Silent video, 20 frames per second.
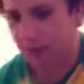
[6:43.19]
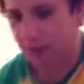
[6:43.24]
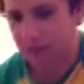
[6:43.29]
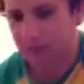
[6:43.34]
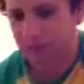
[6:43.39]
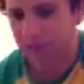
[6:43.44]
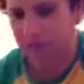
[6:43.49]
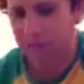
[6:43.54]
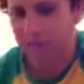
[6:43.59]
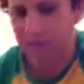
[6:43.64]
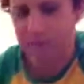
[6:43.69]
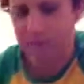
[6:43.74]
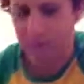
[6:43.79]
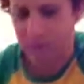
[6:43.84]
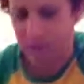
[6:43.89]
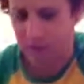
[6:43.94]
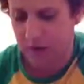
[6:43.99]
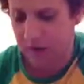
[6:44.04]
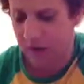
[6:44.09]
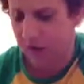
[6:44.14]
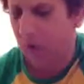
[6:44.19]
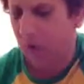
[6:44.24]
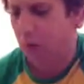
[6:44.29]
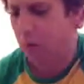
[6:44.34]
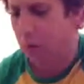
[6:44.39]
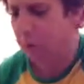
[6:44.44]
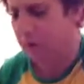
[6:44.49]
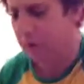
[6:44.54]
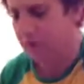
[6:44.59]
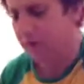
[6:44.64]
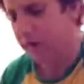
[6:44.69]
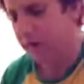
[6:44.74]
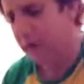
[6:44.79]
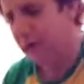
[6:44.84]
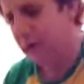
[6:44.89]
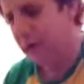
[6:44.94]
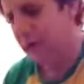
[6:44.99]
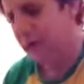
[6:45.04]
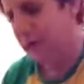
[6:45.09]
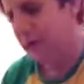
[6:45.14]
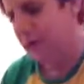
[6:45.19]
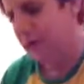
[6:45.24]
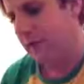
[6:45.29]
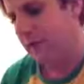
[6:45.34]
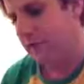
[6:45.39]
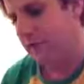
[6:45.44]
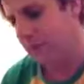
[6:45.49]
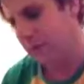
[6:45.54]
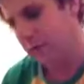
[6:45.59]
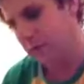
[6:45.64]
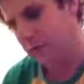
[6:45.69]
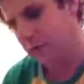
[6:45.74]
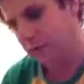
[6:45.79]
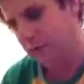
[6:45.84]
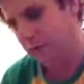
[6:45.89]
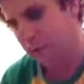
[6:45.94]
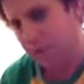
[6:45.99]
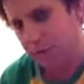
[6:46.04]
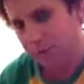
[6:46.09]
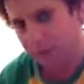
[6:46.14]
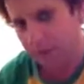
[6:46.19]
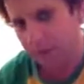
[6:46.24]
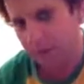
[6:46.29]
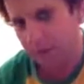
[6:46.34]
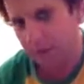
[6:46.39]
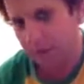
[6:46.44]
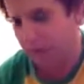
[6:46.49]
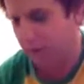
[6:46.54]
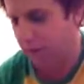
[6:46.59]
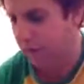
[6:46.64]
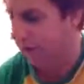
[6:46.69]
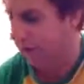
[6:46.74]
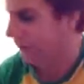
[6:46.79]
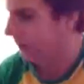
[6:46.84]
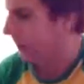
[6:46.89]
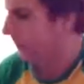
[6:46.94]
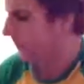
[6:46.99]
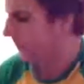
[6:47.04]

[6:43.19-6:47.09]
after that particular gulp for longer than necessary.